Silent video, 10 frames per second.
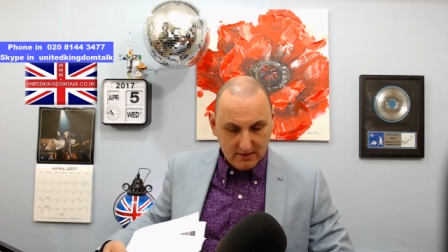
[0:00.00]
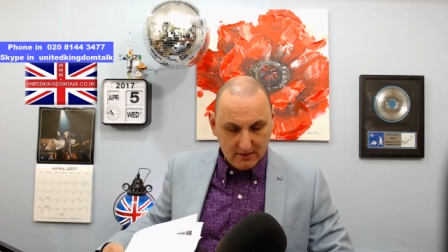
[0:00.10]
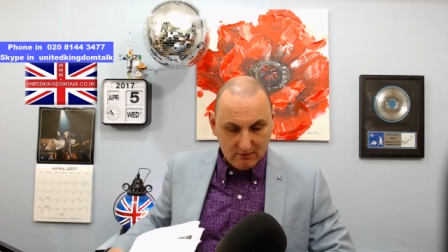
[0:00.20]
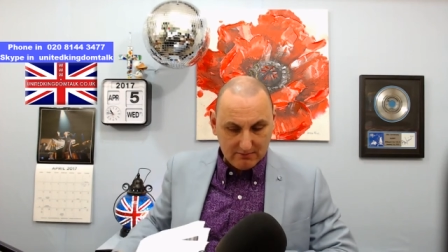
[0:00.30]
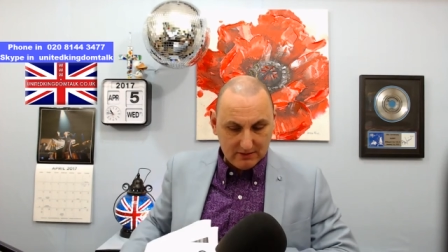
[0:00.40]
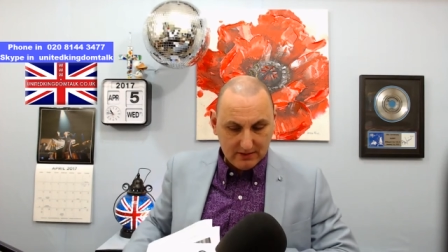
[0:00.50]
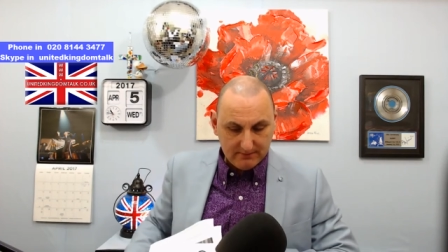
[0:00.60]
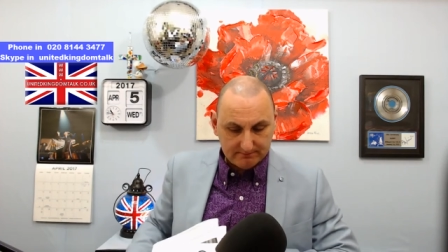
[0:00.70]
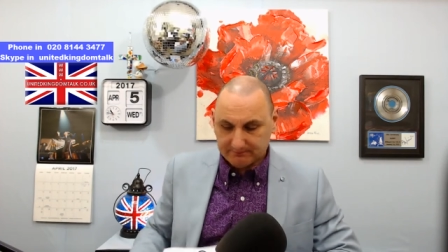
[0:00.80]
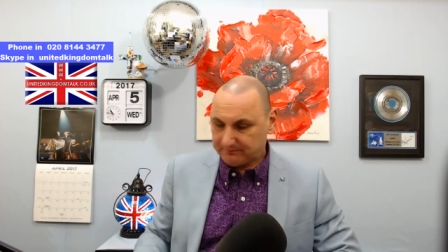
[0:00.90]
One minute.
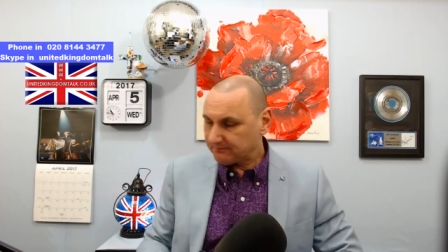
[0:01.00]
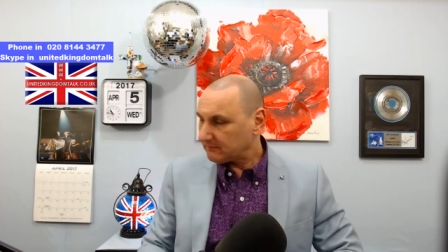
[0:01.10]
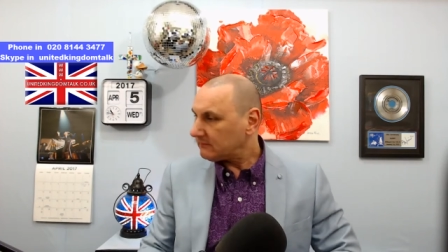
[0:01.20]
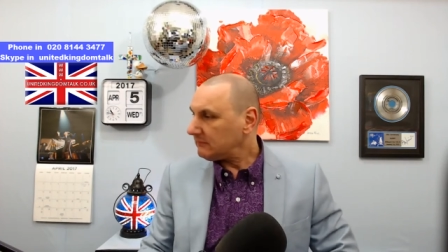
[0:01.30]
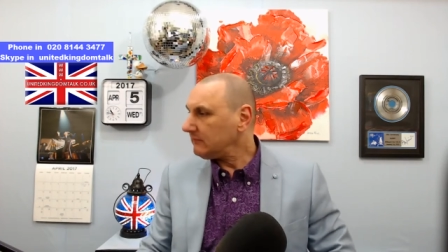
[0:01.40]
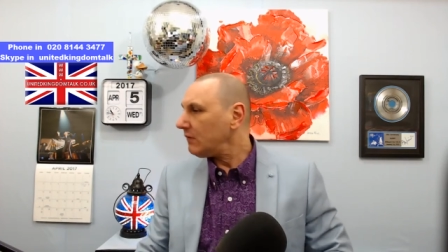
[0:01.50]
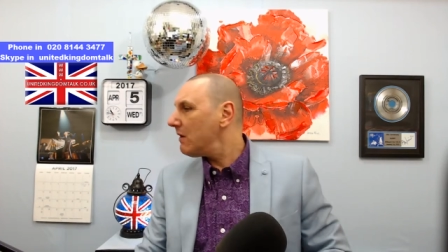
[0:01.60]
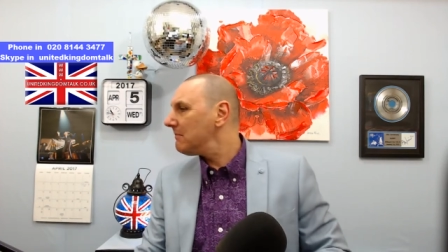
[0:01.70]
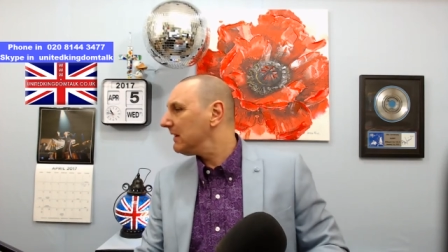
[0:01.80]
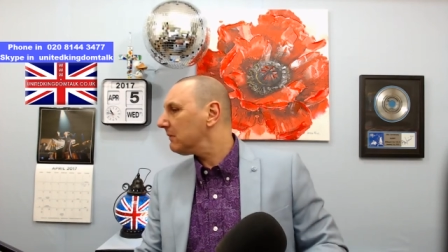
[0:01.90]

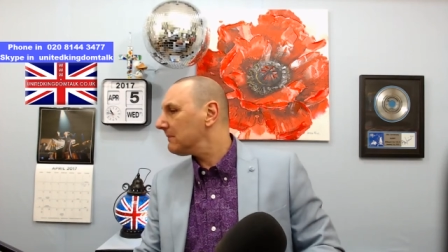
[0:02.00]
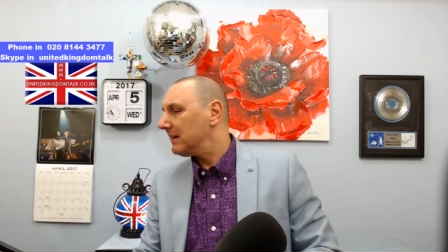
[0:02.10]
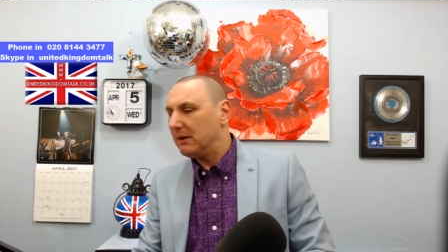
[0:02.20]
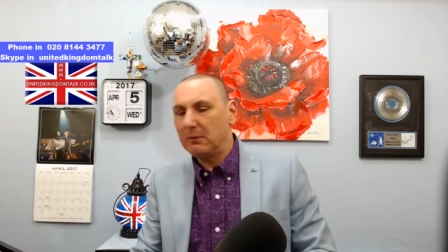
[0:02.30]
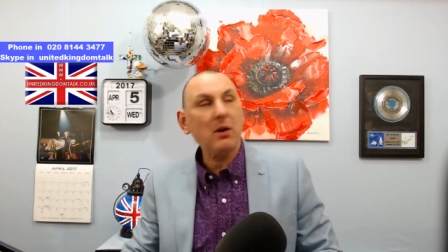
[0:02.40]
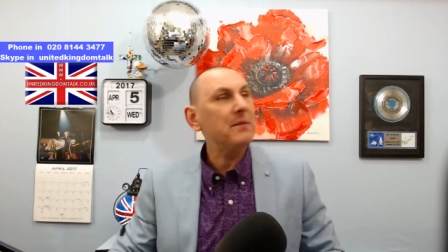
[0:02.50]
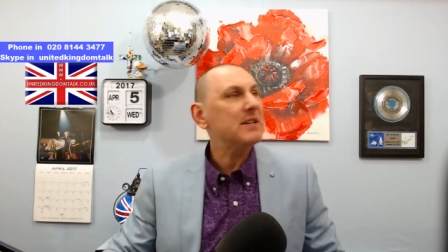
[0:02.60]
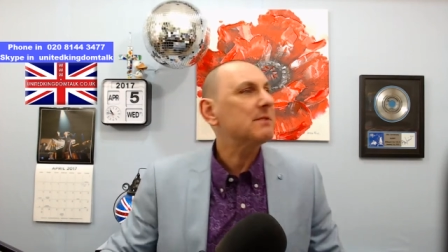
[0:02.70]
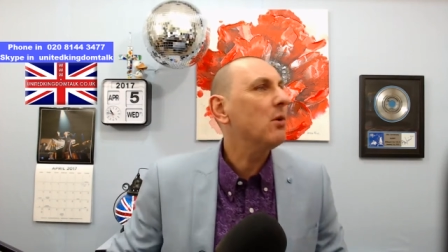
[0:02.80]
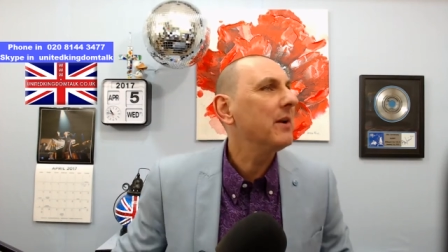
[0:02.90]
One minute, one minute. We've got
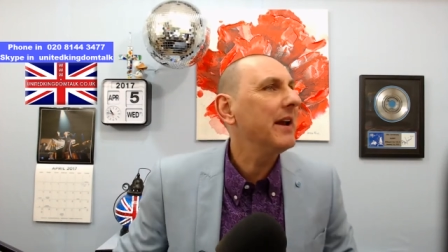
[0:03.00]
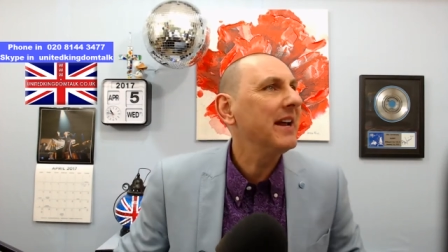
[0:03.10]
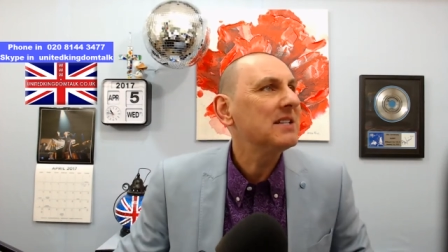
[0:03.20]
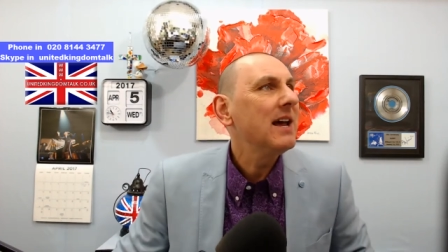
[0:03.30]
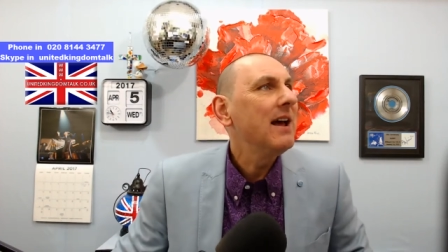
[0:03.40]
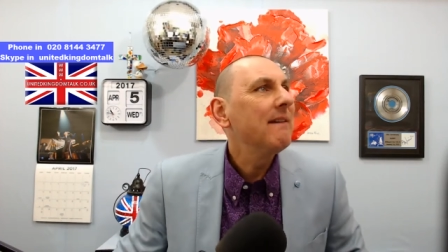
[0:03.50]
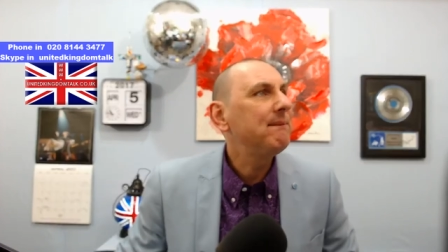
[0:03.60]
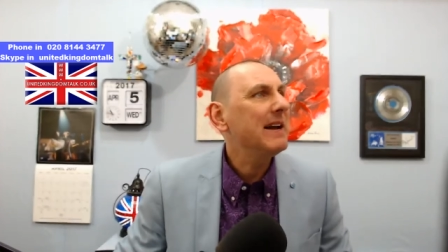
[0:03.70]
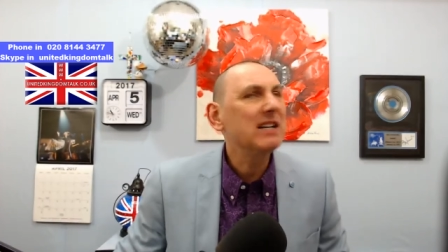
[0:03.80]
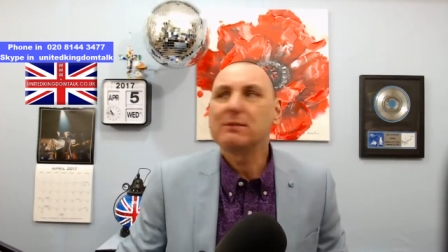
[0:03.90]
this morning's
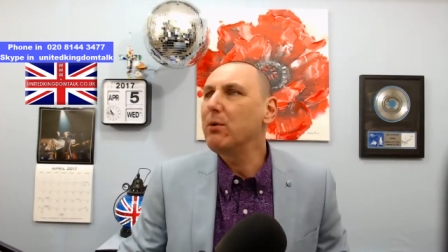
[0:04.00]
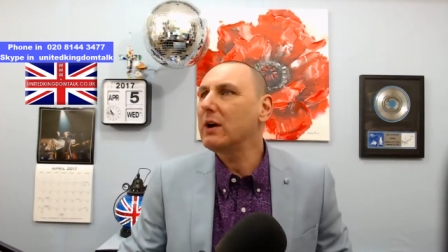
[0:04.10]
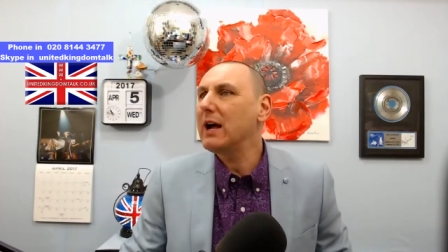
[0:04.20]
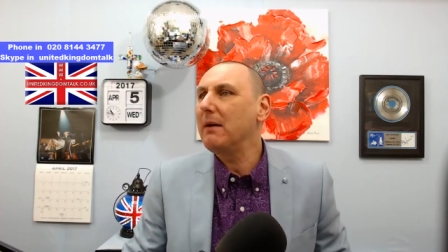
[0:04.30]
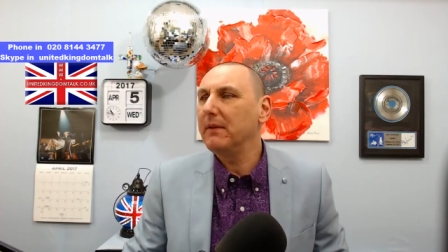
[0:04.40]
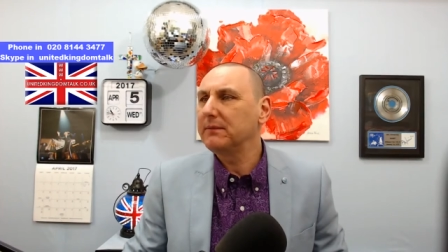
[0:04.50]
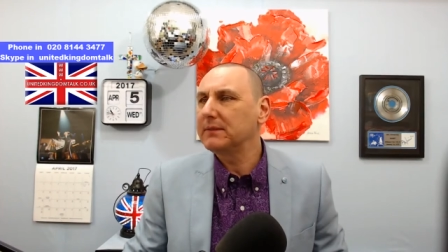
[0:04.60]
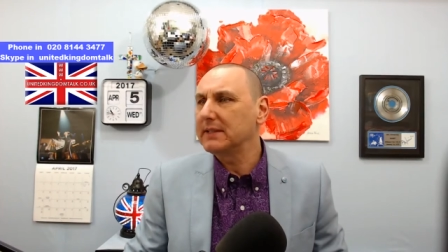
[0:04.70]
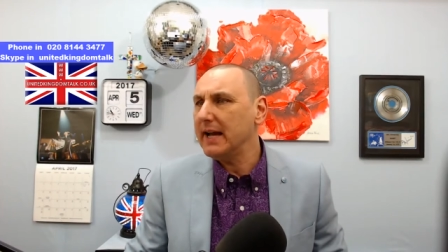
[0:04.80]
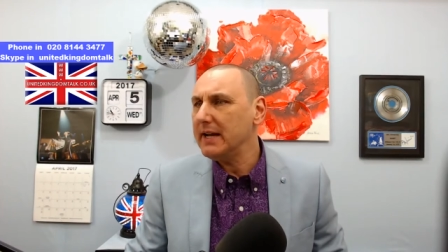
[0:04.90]
Facebook
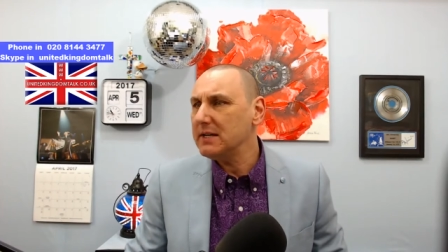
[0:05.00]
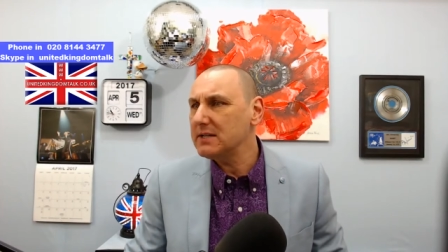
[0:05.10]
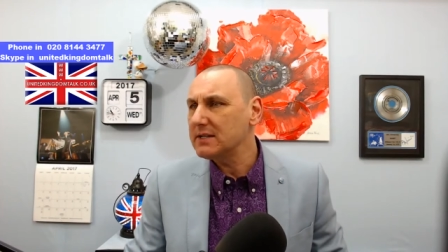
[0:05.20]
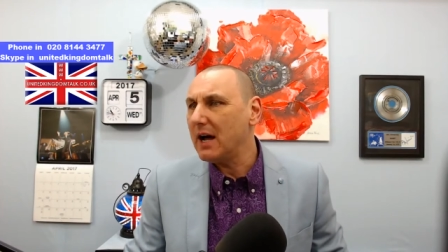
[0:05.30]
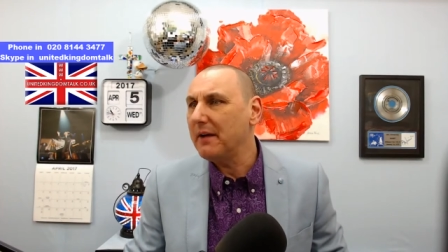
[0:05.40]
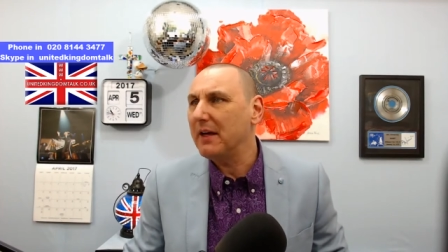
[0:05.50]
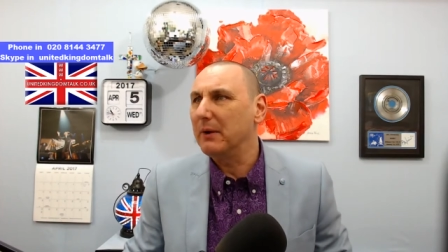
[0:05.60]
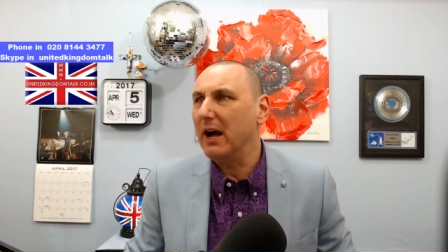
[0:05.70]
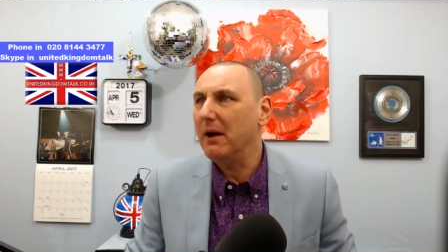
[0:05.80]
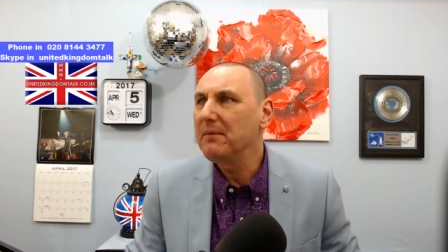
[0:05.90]
updates. Oh, there
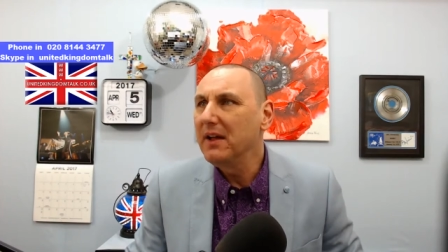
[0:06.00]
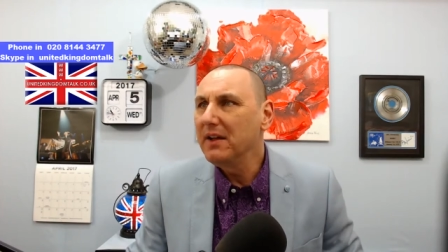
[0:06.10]
we are.